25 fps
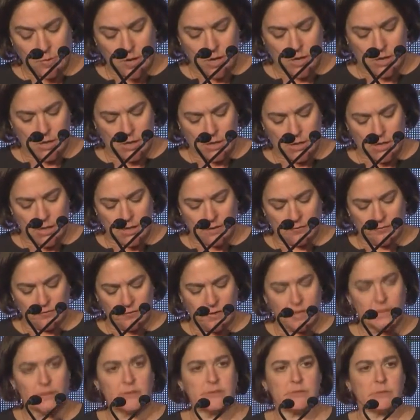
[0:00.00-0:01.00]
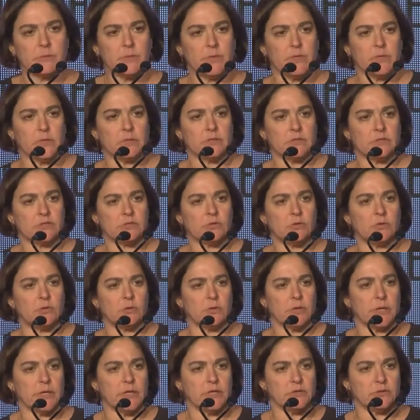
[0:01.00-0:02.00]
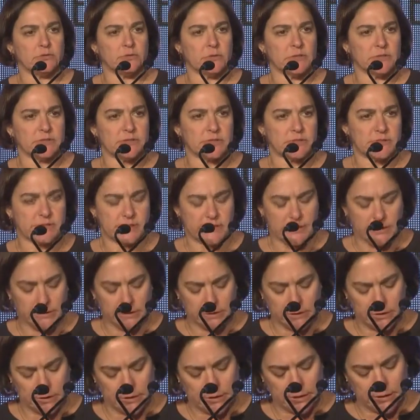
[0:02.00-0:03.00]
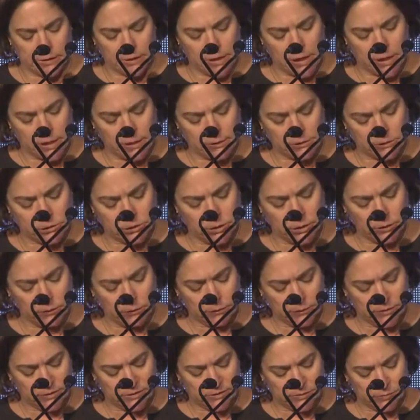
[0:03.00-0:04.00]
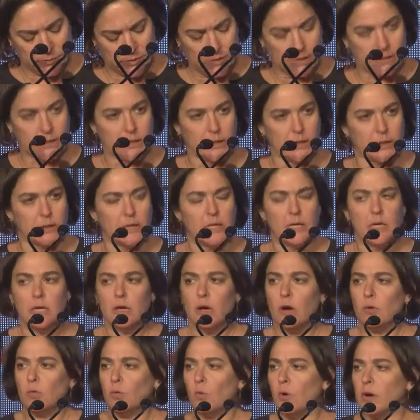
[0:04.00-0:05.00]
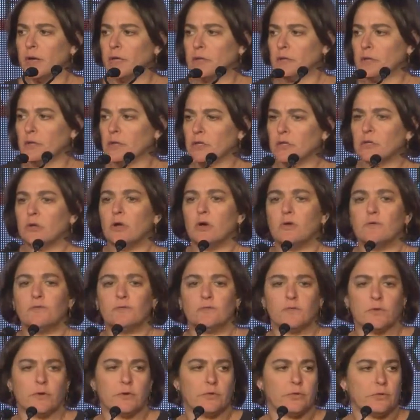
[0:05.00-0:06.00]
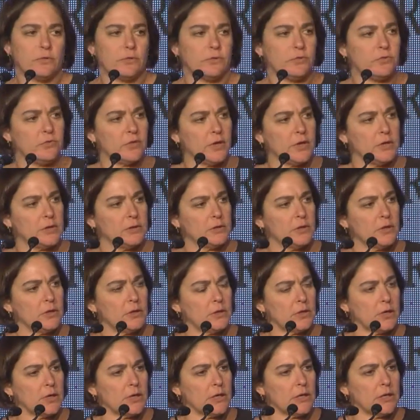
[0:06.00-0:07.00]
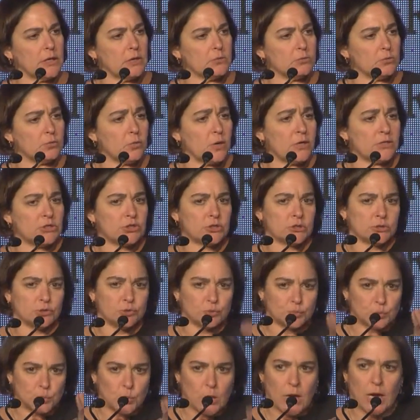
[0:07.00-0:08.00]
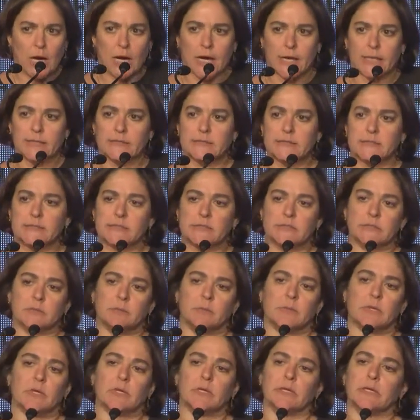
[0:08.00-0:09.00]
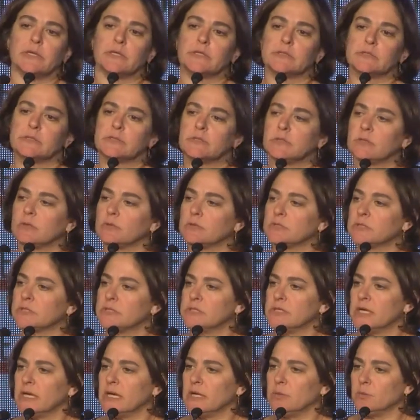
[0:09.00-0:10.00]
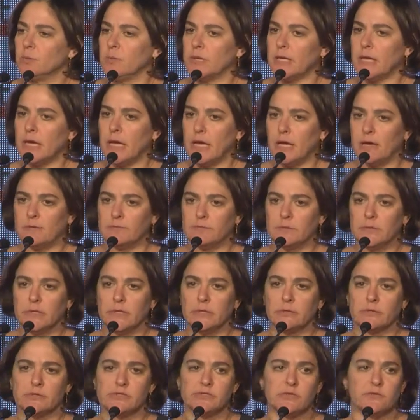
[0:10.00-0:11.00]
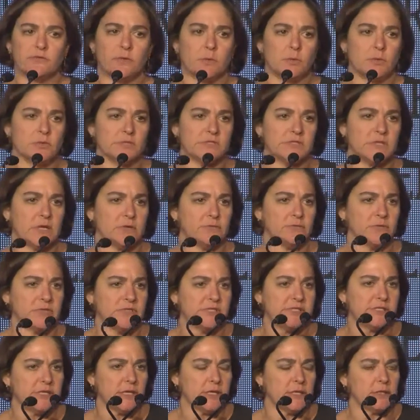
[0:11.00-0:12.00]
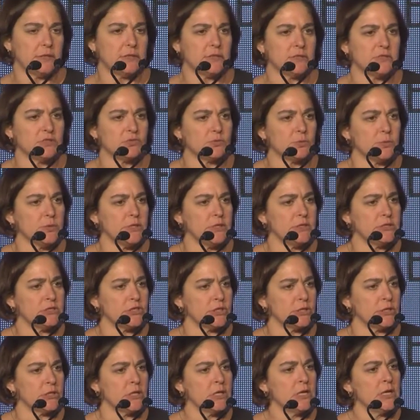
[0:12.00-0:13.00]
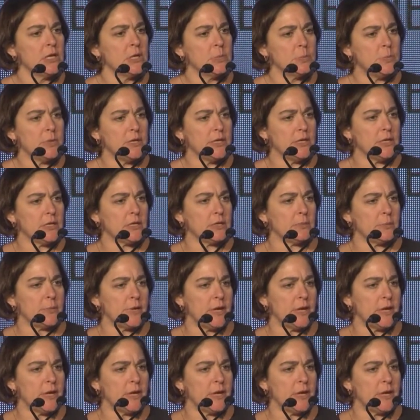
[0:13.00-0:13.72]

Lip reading: advance America's core interests here, and generally speaking, one look no further than Russia's rise in the Middle East. Today we have leaders of almost every state in this region beating a